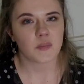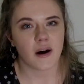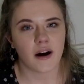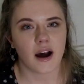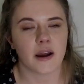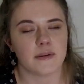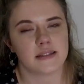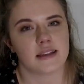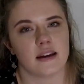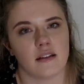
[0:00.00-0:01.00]
but I would
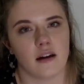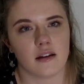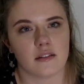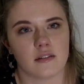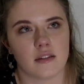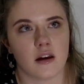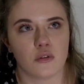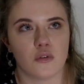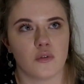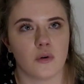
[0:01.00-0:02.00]
say that the
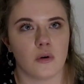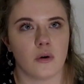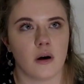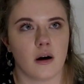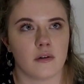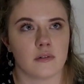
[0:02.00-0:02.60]
other four are